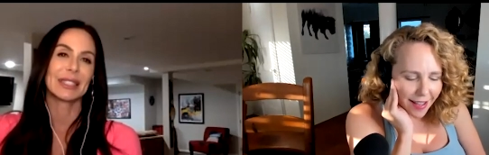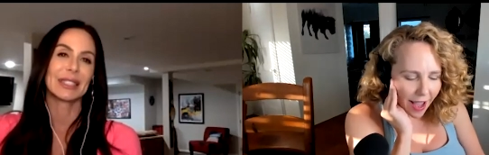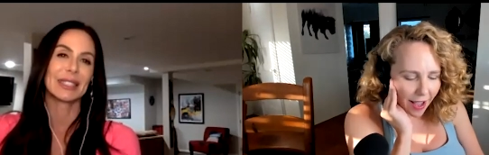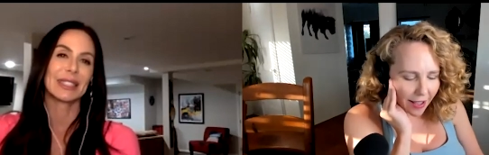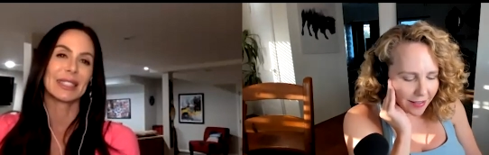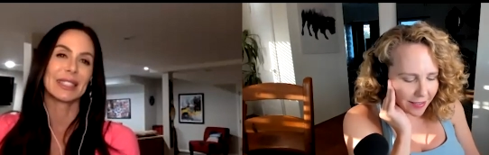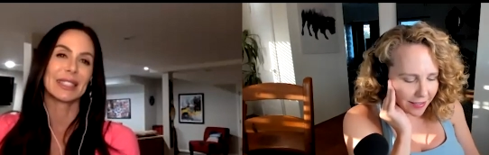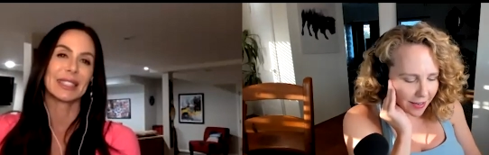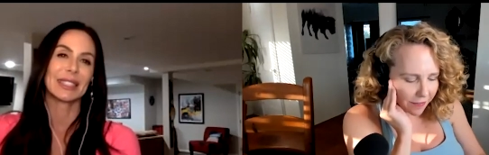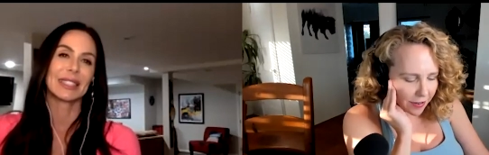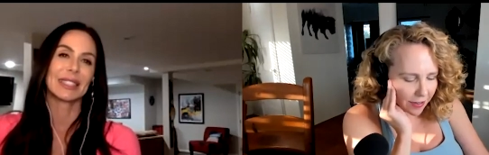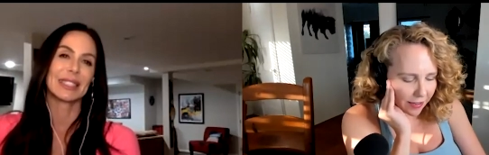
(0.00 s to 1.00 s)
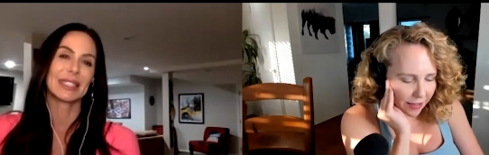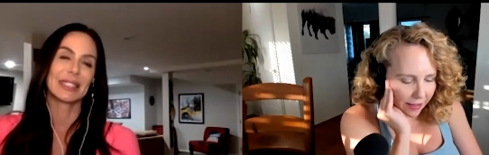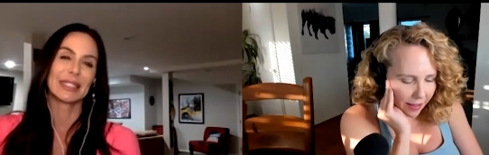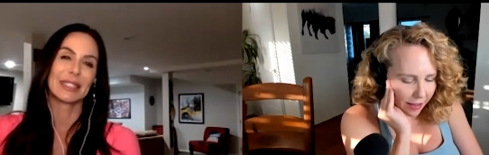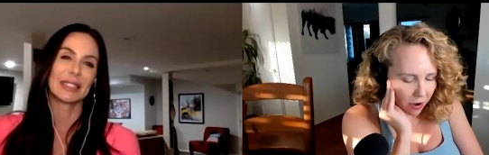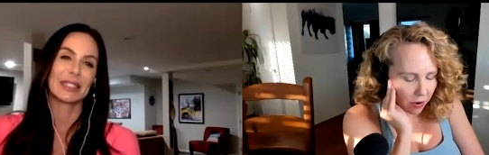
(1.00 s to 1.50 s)
Speaker 1: Yeah, it's
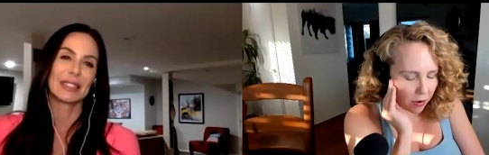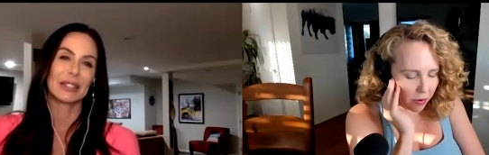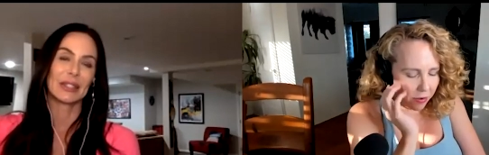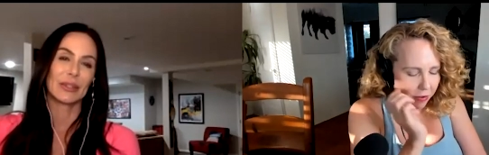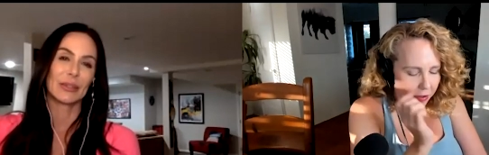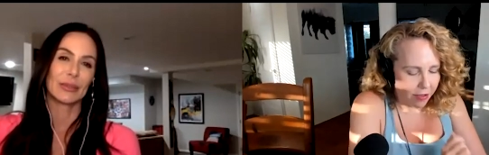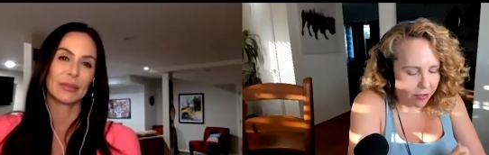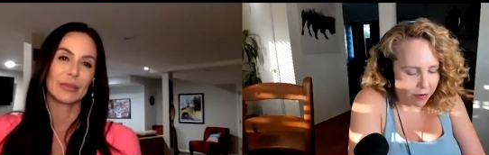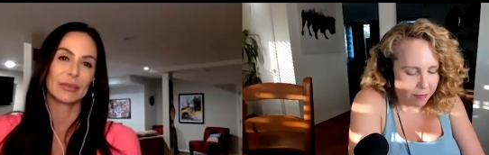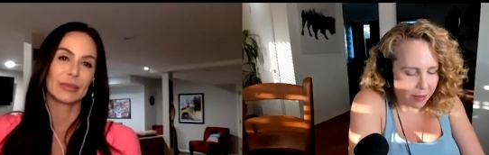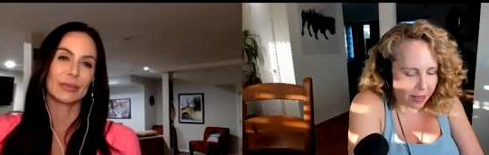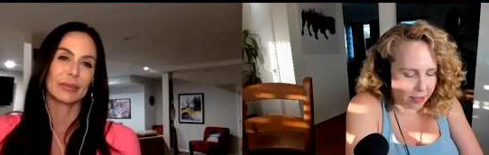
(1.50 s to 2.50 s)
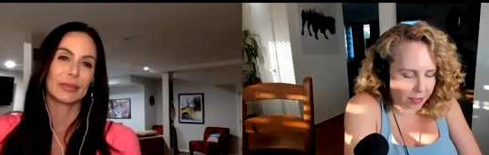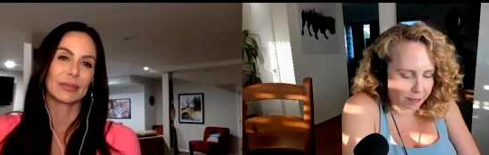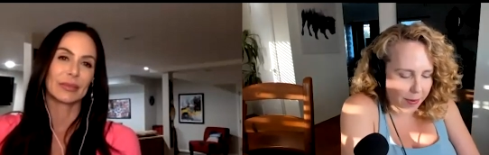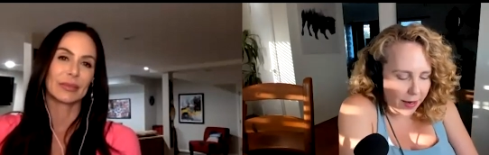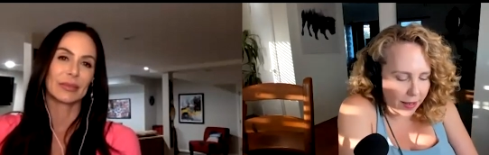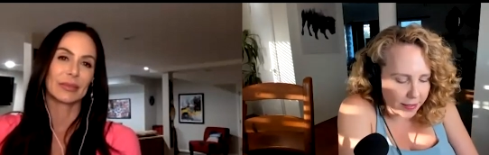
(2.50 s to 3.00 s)
definitely like a whole other beast,
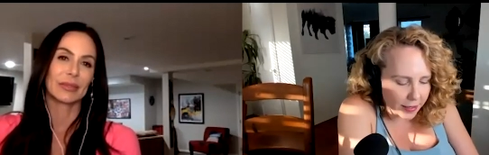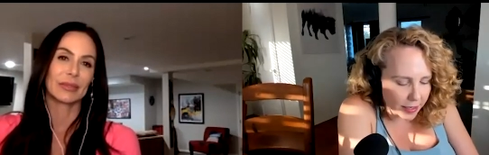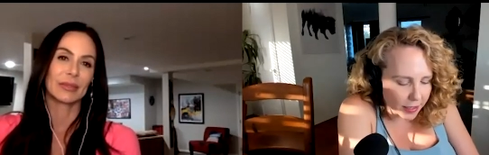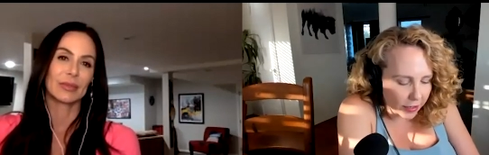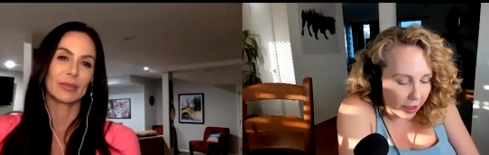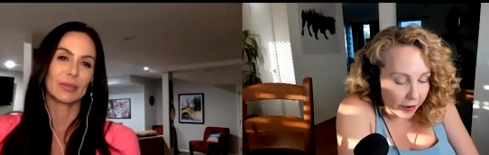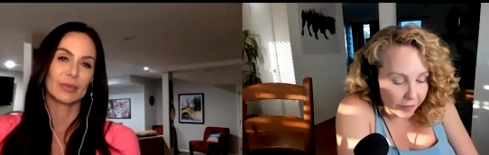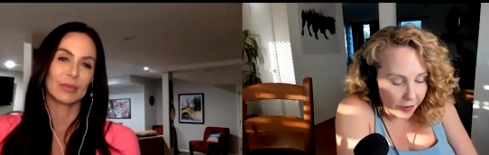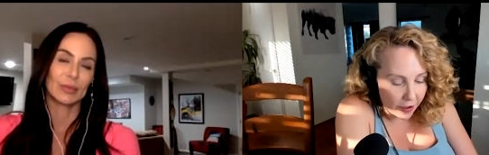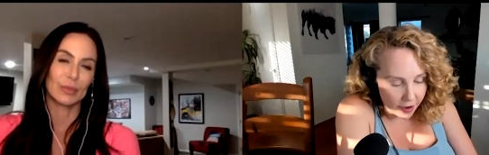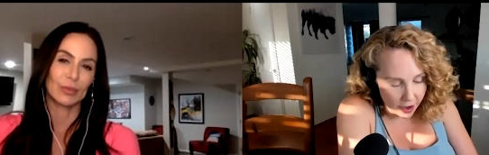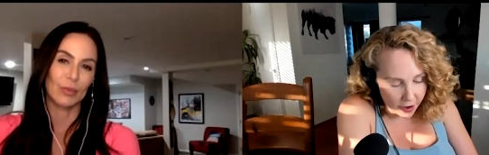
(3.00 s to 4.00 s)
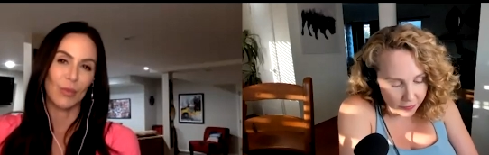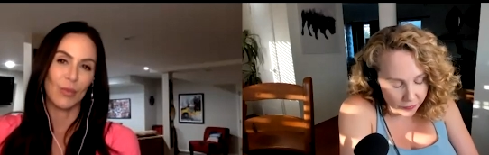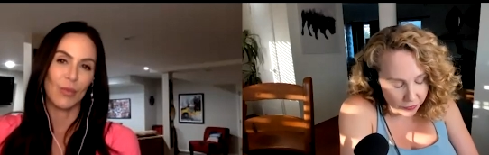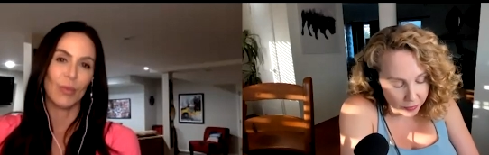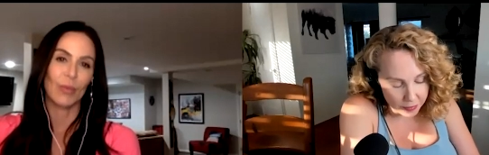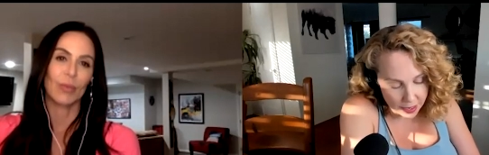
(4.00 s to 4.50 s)
but it's it's a lot of fun. I
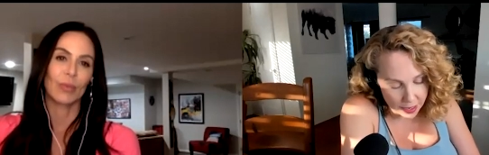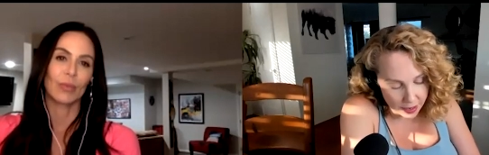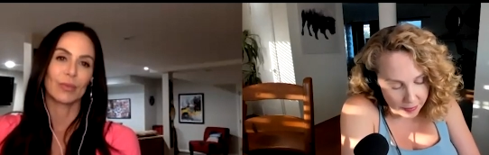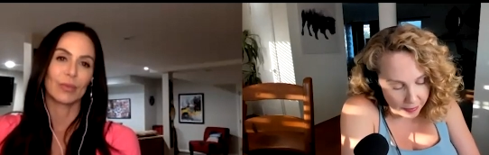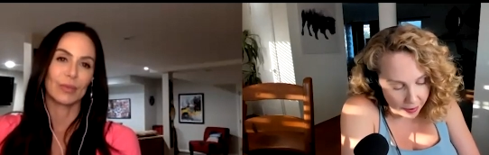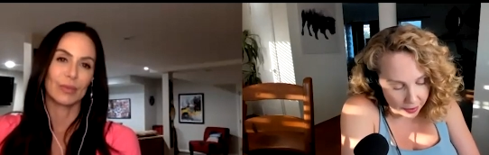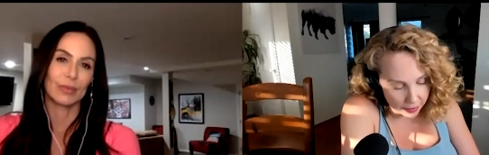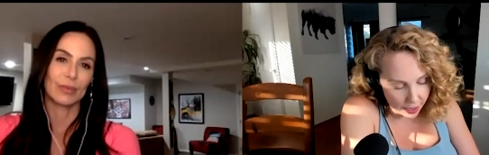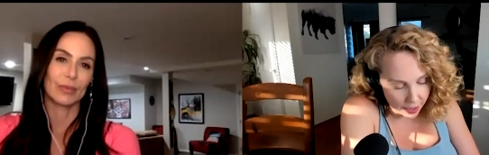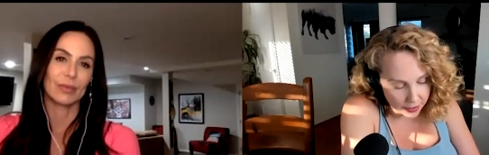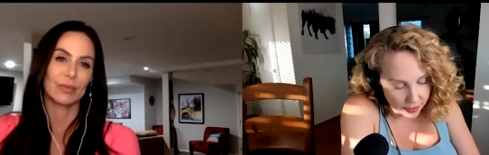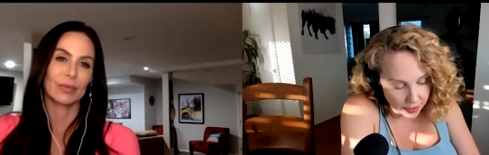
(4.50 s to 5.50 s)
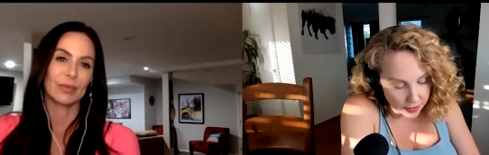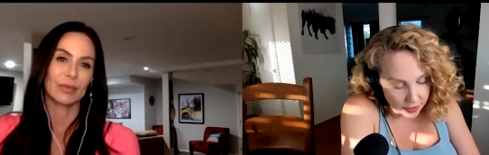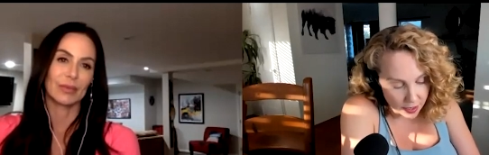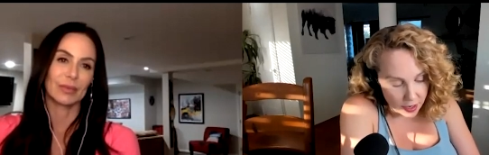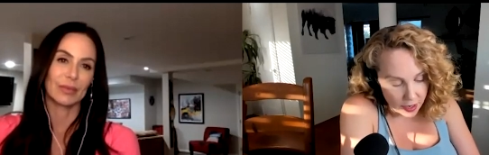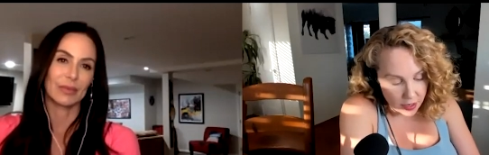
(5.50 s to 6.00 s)
for me, my podcast has
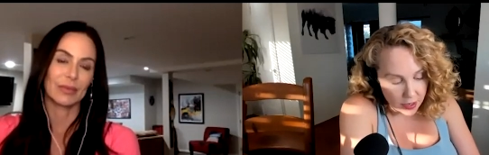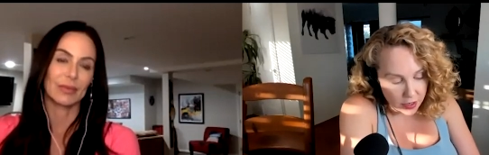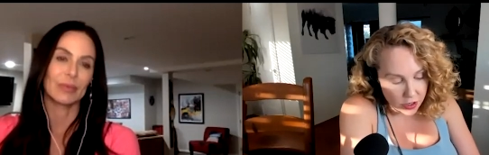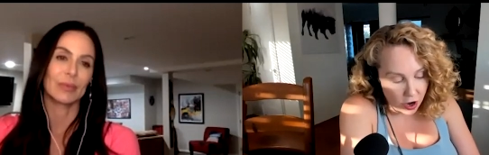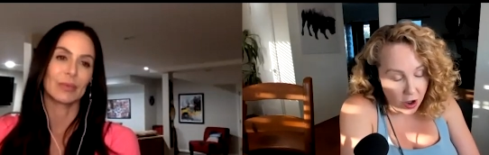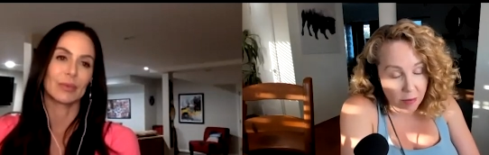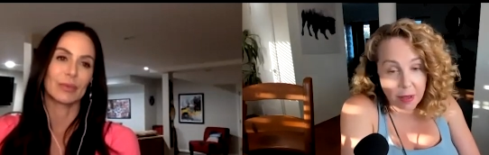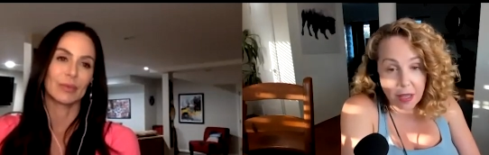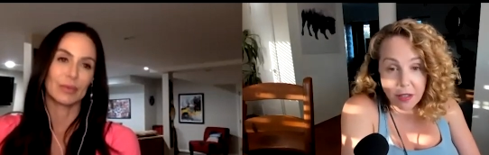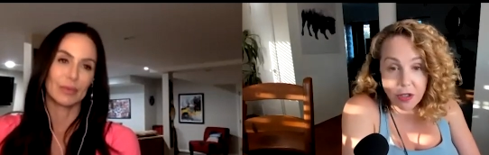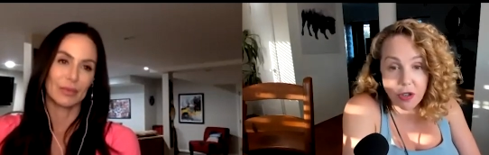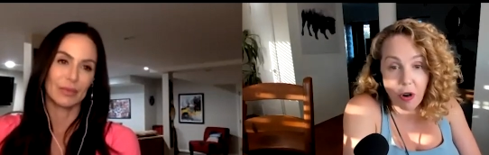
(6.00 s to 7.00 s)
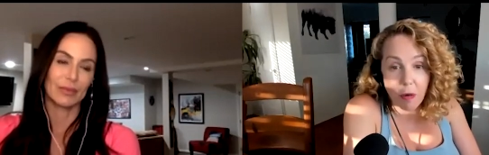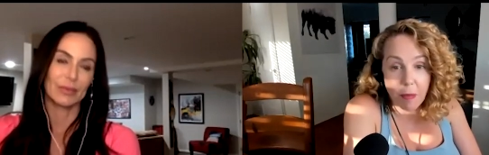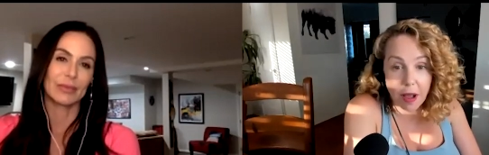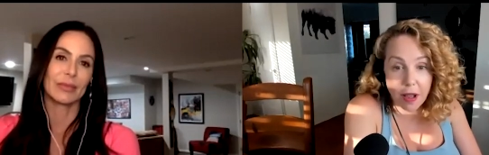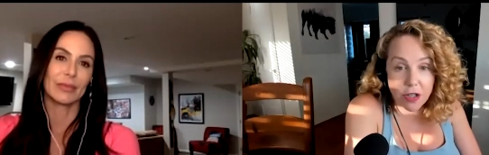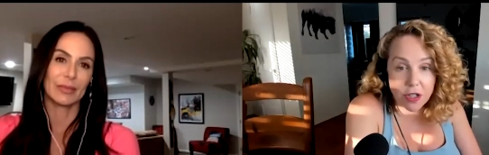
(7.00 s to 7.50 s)
taught me so
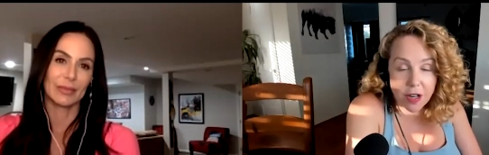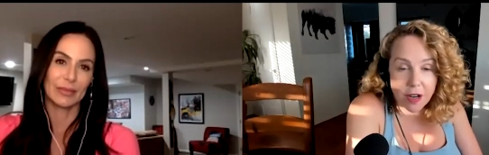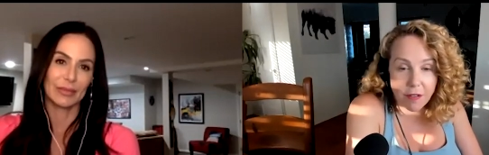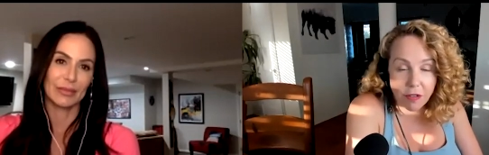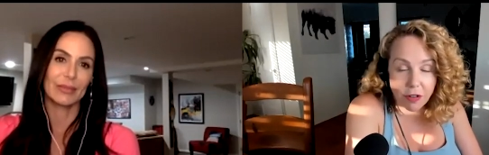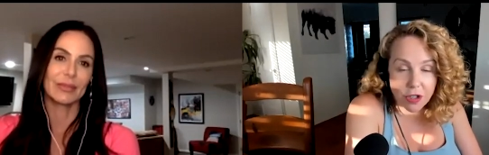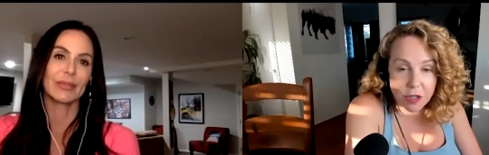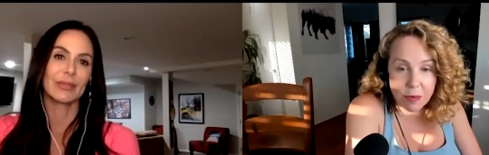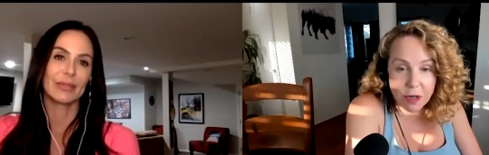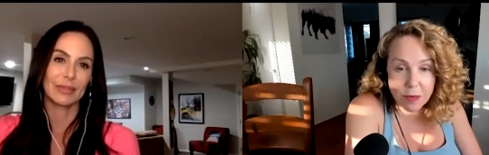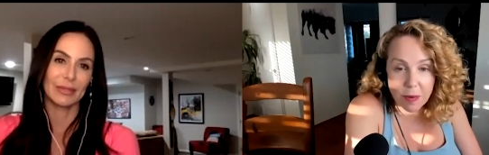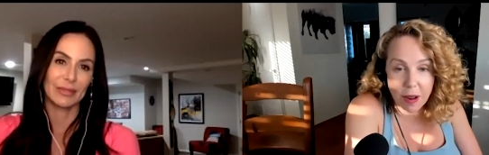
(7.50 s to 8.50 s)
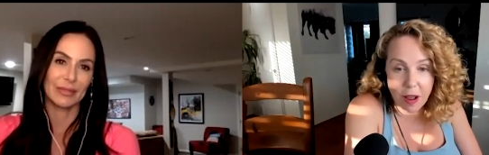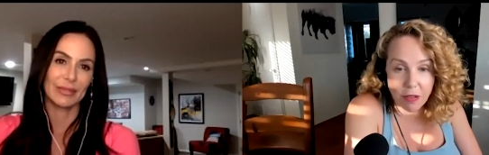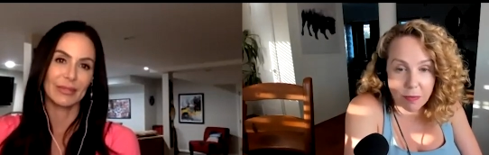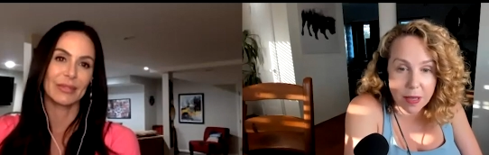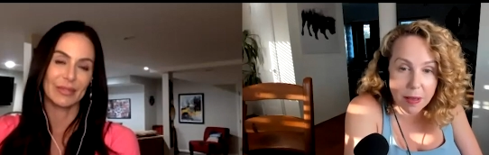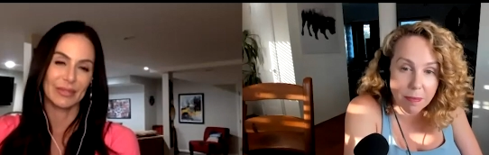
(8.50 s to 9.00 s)
much and I've learned so much about
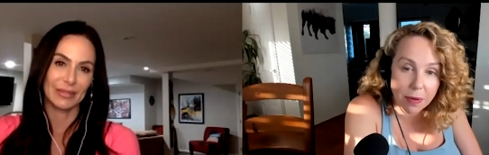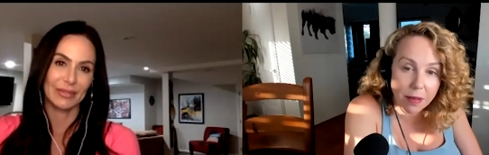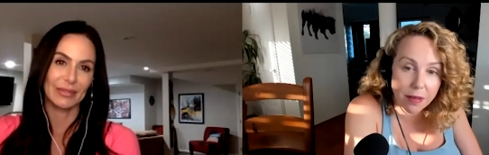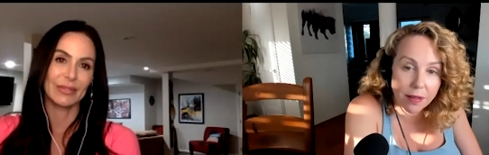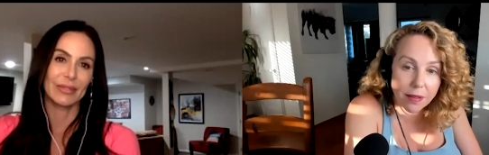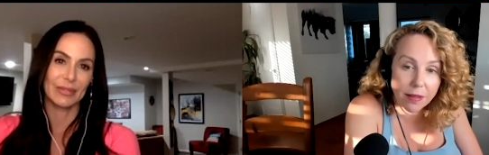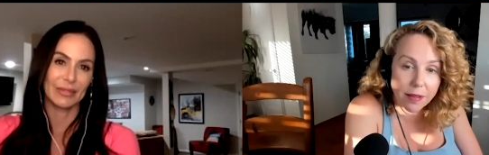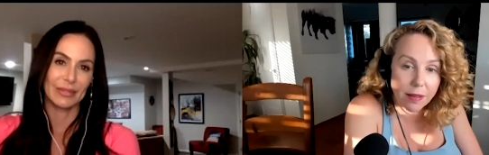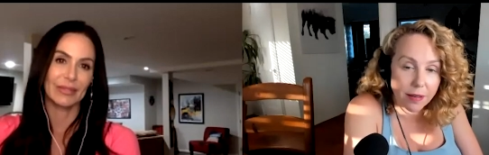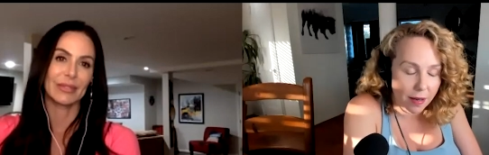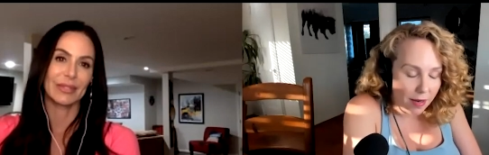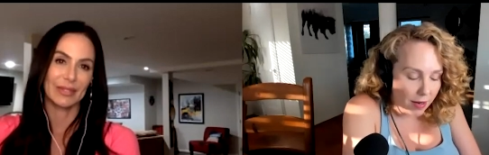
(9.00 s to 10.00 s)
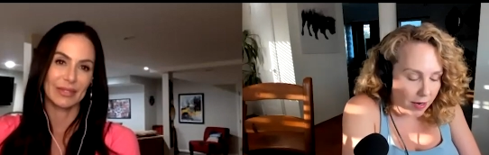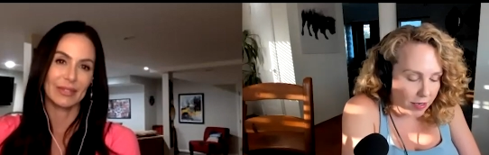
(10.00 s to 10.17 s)
other people and